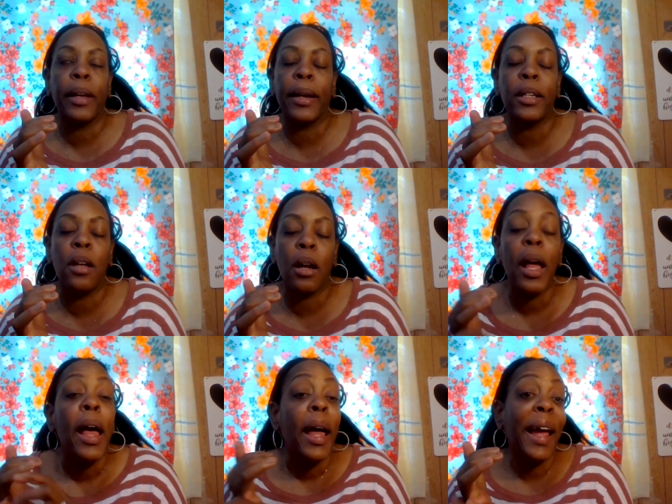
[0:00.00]
can I talk?
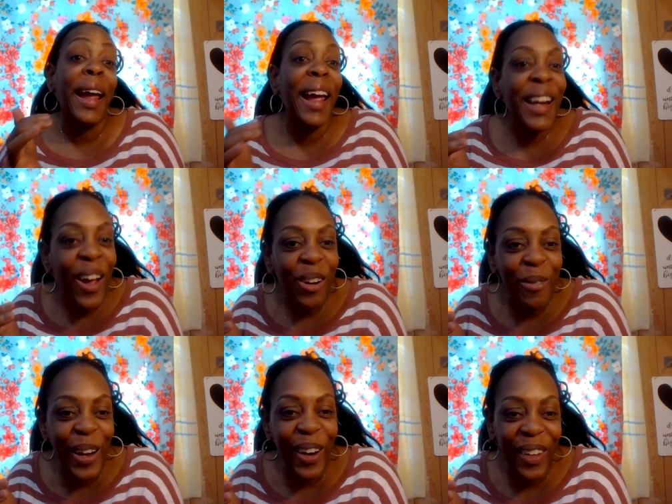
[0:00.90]
A handheld
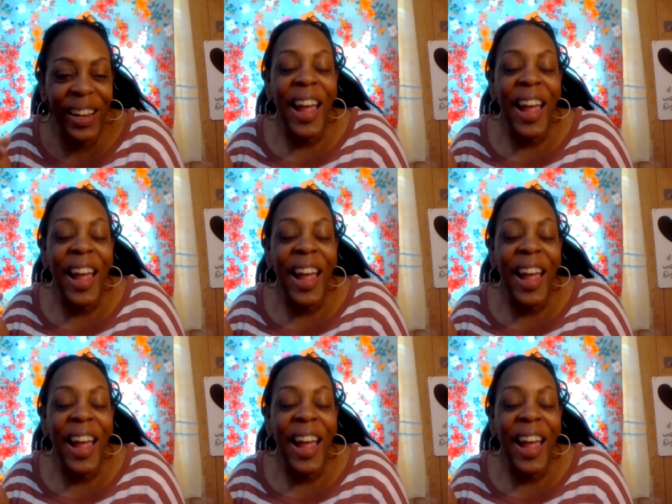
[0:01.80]
mirror,